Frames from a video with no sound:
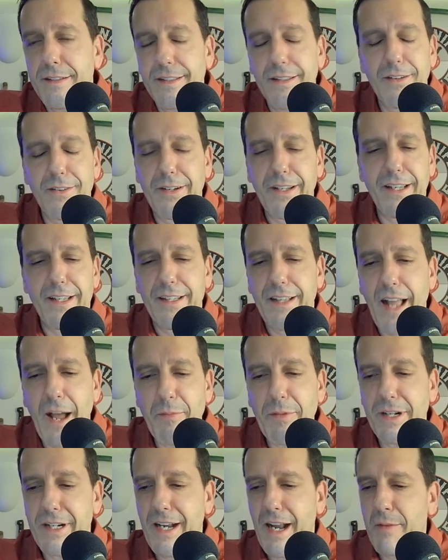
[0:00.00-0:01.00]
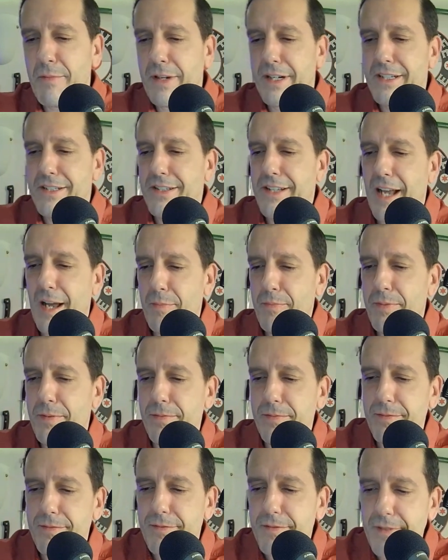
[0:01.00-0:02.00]
okay i'm gonna i'm gonna stop
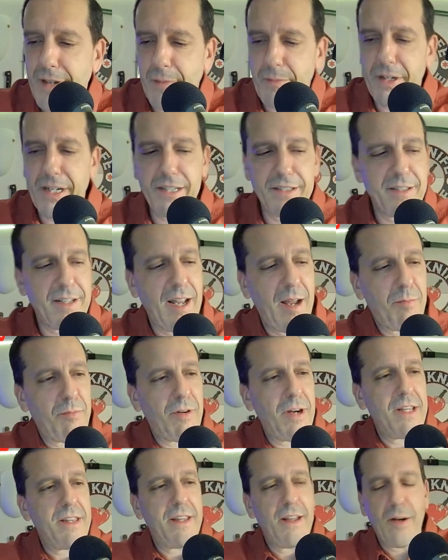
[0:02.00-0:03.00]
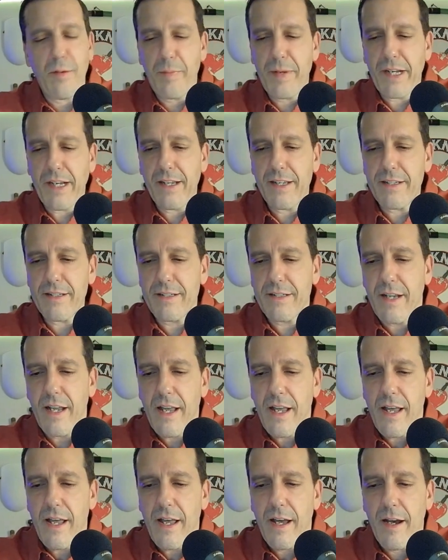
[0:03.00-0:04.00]
i'm gonna stop right there because
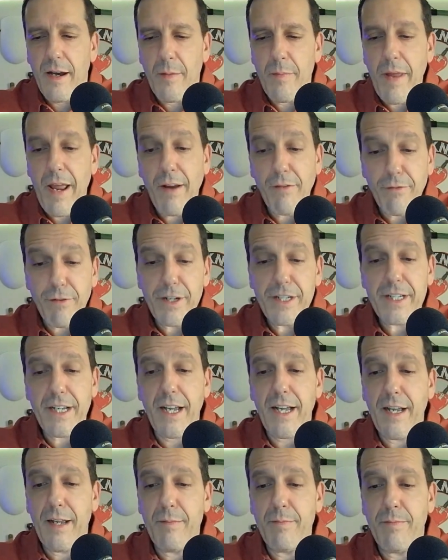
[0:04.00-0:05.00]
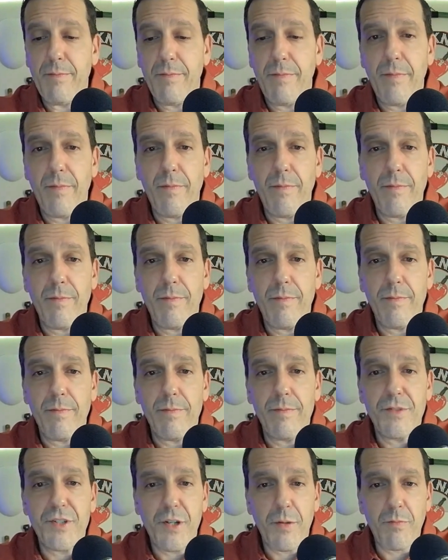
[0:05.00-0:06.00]
um every time
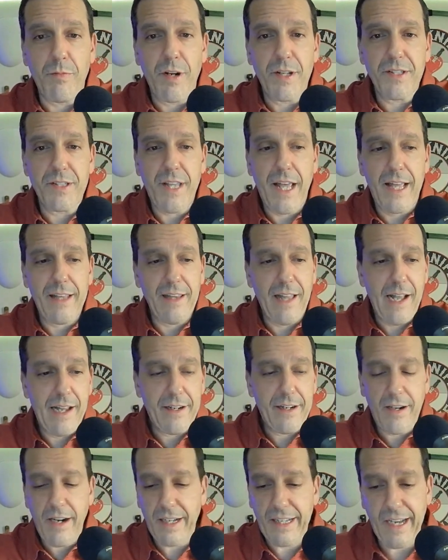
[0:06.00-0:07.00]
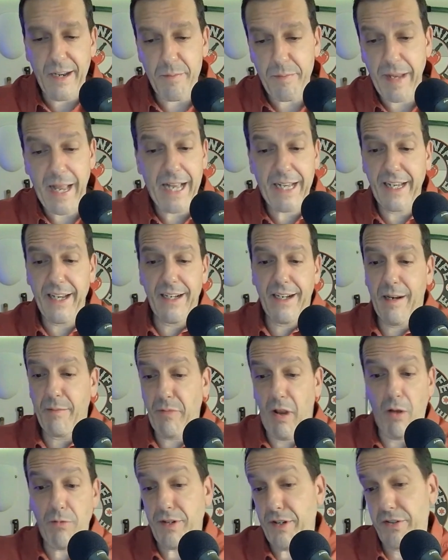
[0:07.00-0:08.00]
jim runs that liner i come back in and
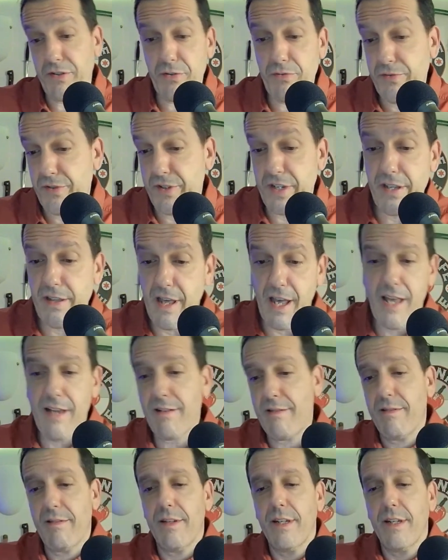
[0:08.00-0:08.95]
i'm oh did you see that